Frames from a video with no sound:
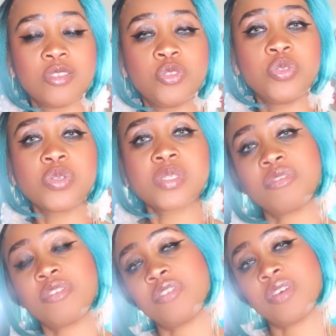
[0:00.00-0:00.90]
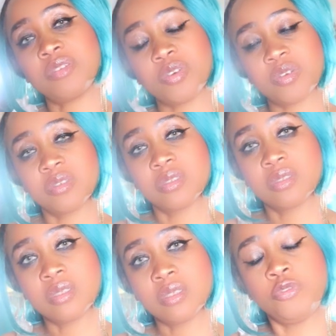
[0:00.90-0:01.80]
Do yourself a favor.
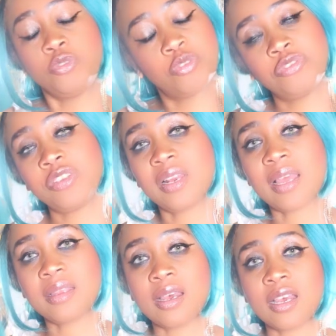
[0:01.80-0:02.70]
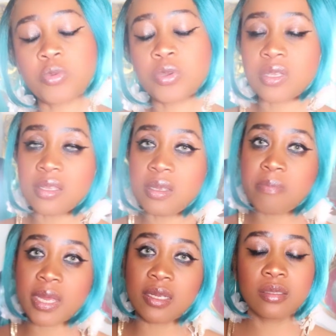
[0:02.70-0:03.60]
If you feel like that with any
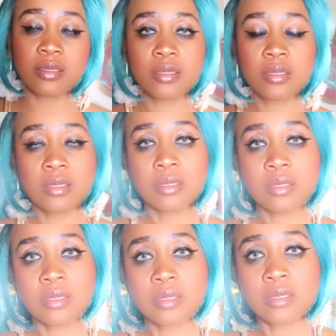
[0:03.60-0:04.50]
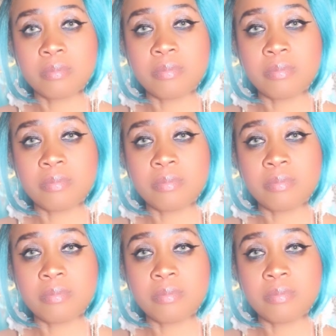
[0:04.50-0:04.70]
man,